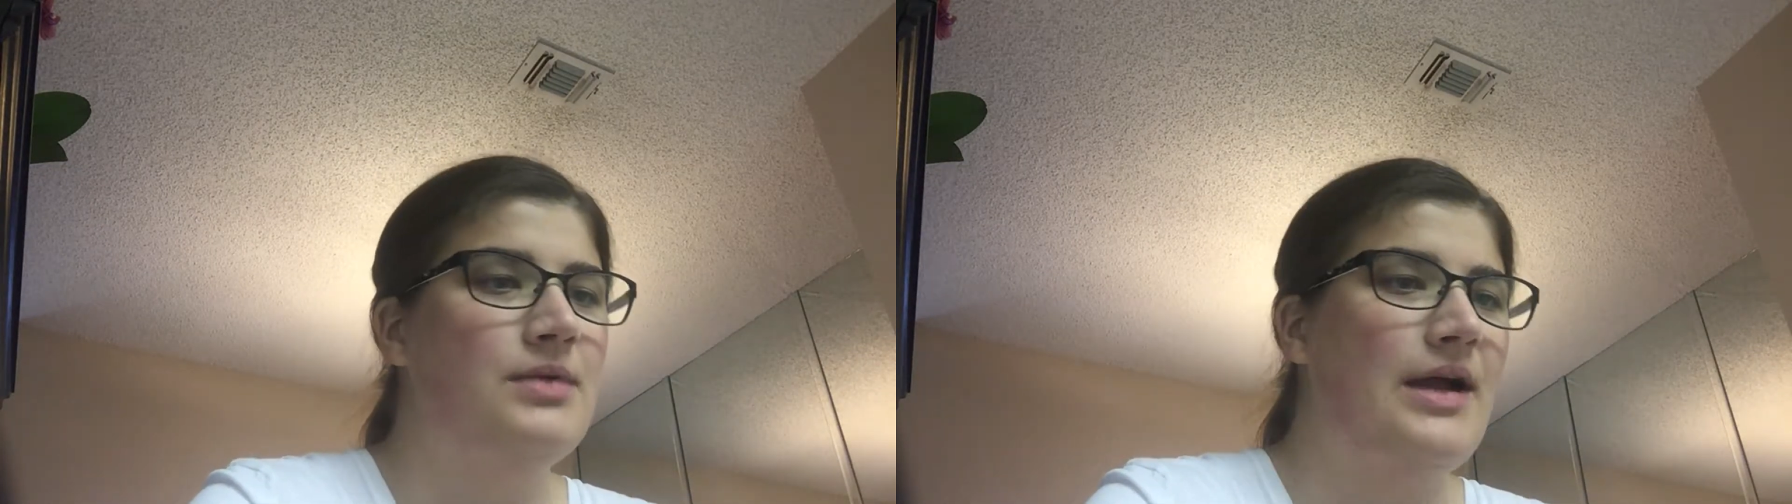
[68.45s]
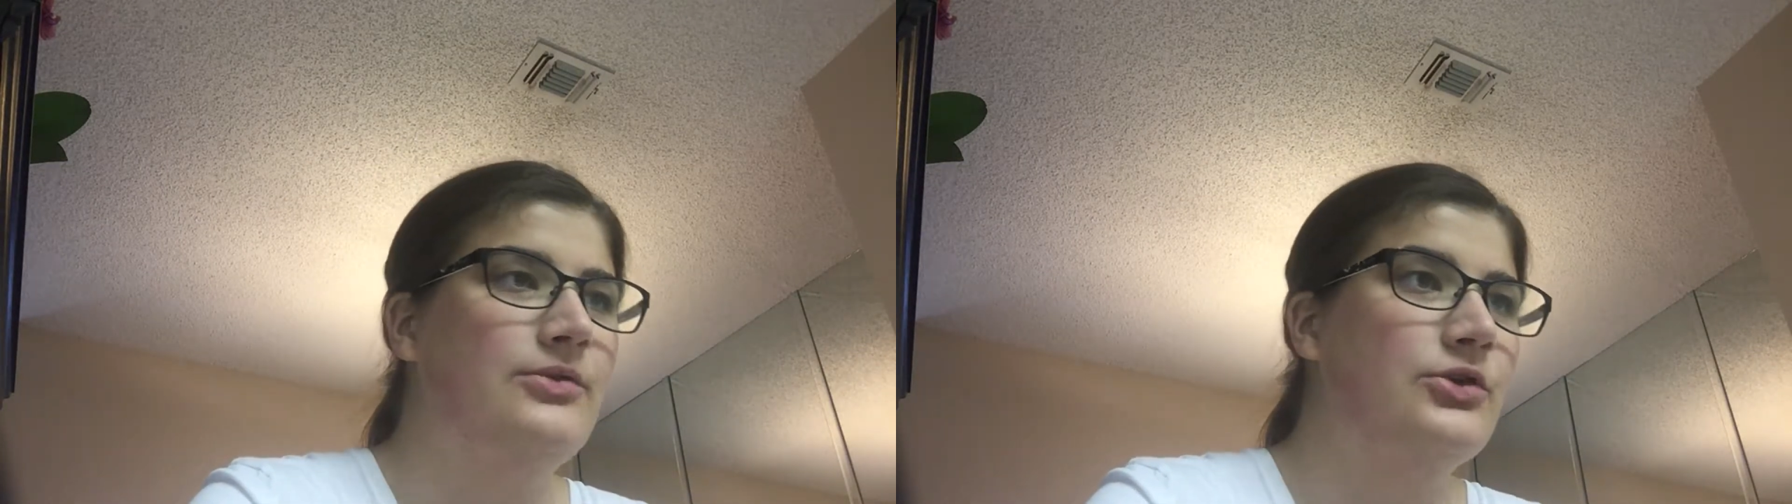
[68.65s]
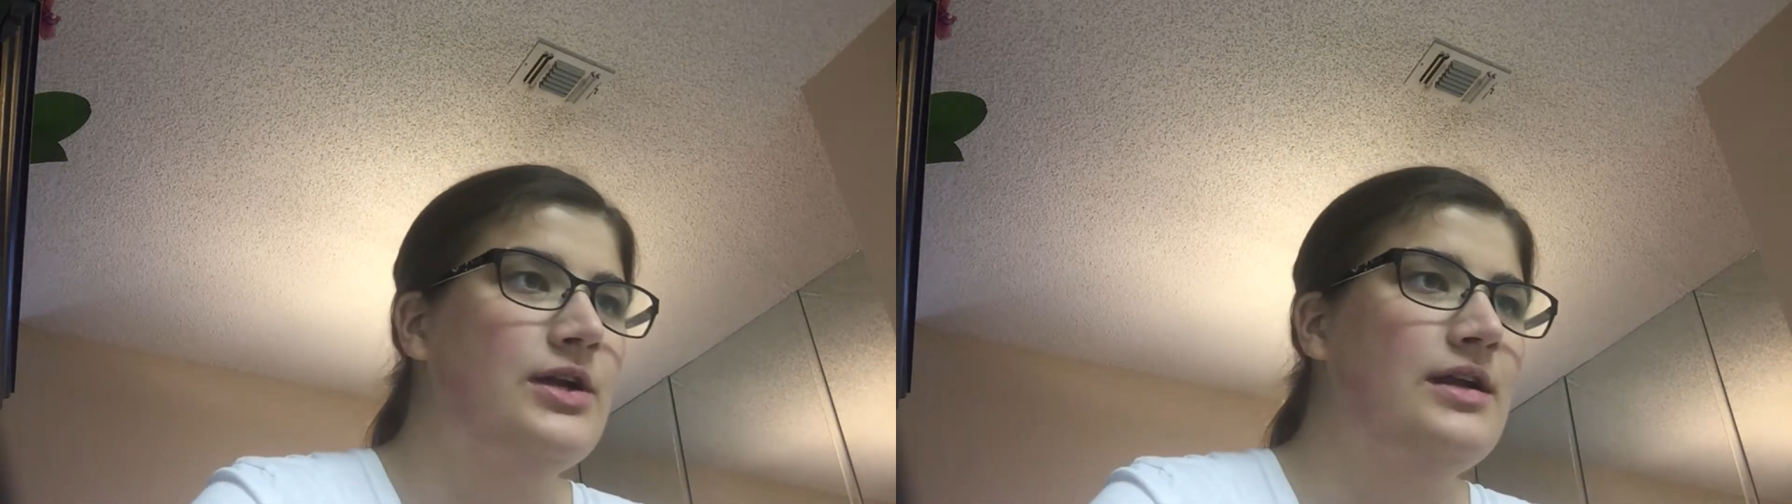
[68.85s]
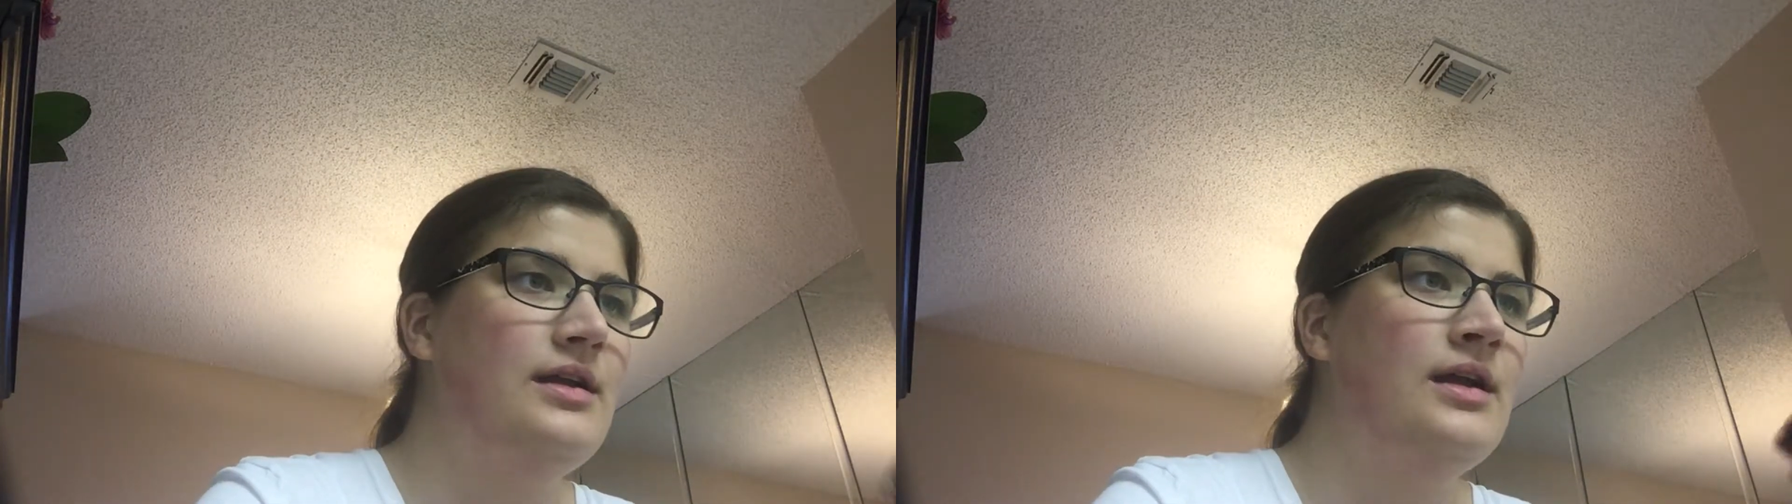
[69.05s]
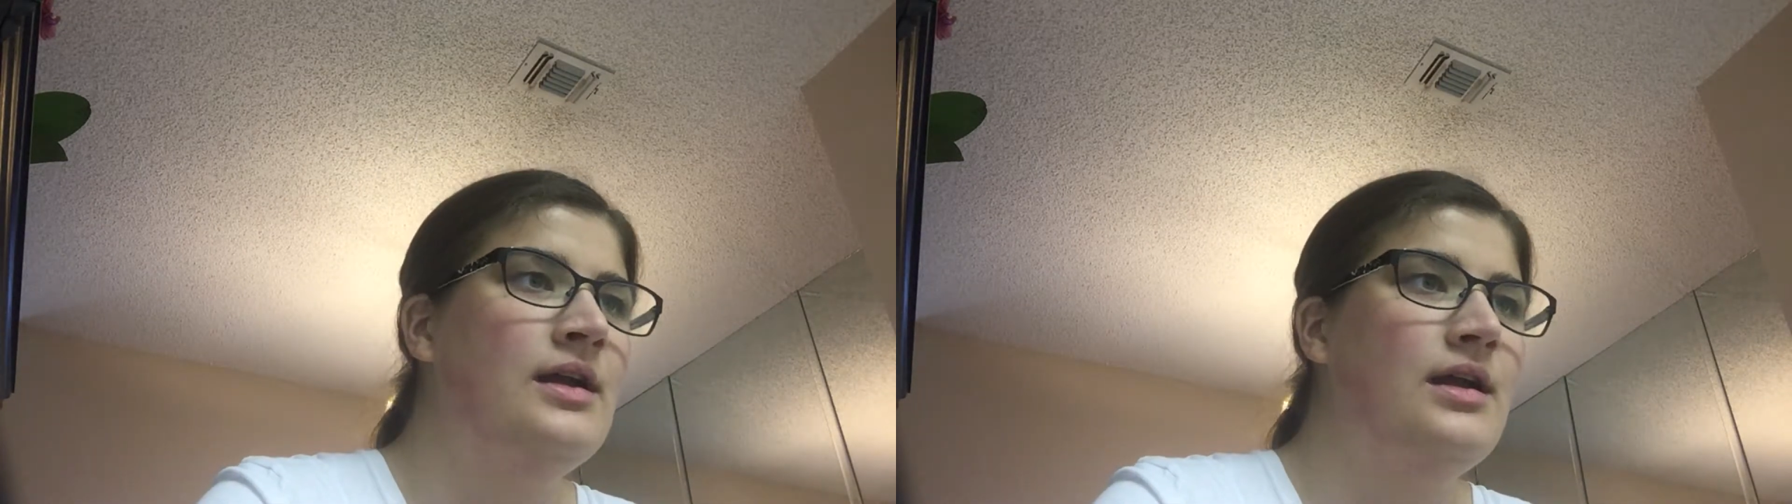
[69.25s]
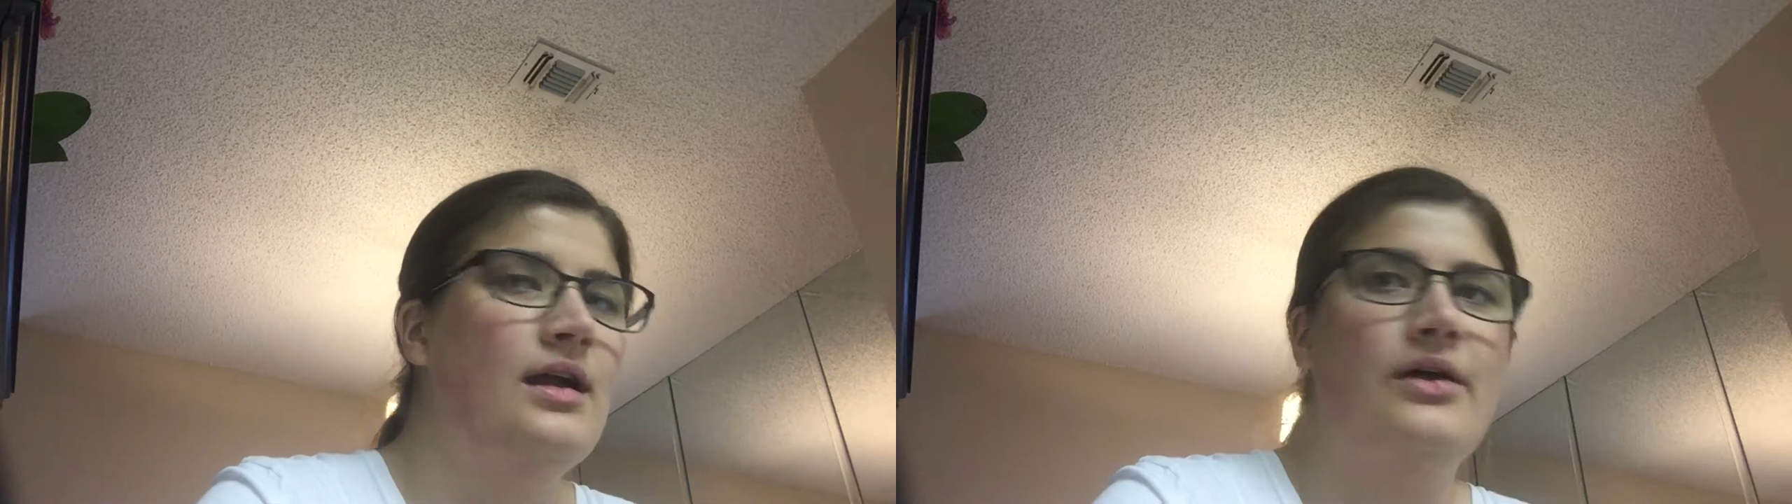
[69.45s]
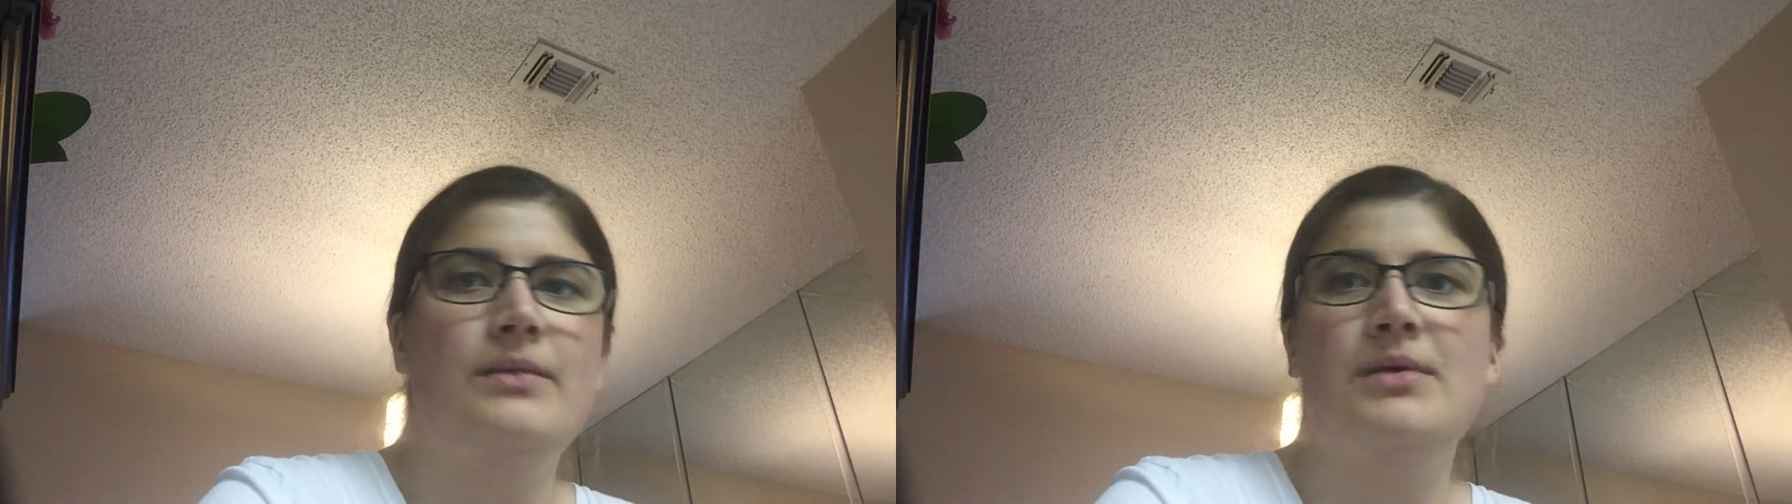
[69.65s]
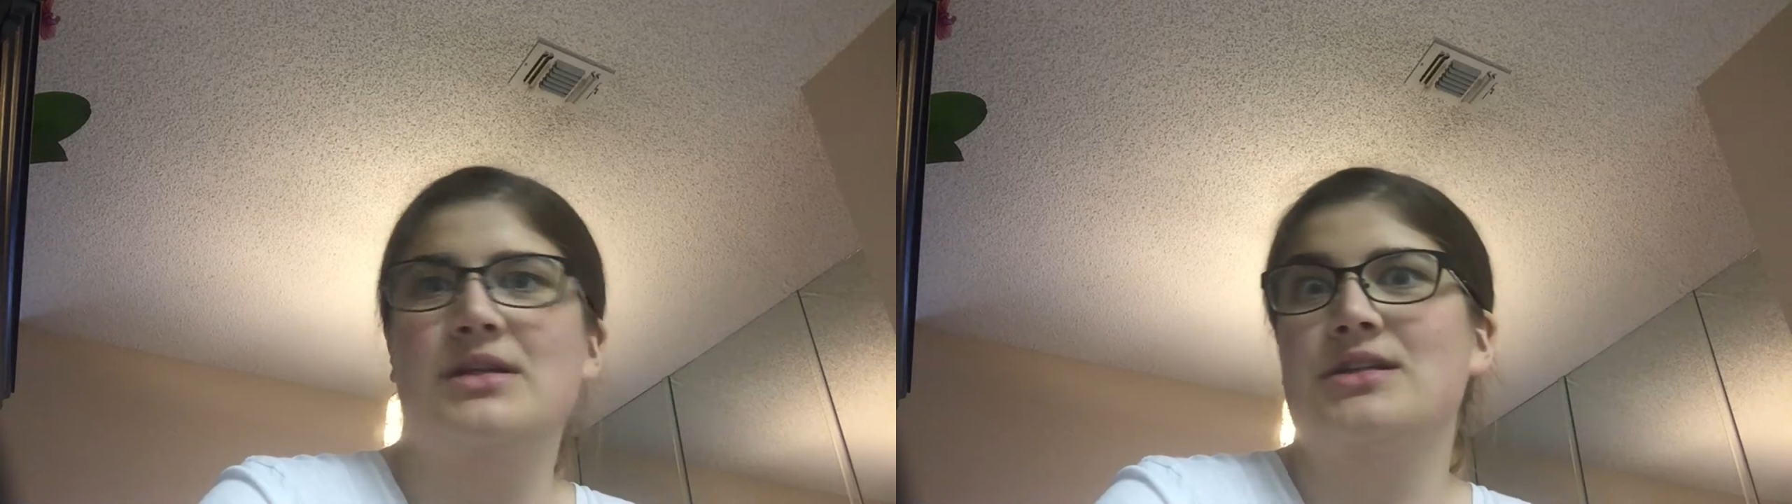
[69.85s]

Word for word: but I have three other books.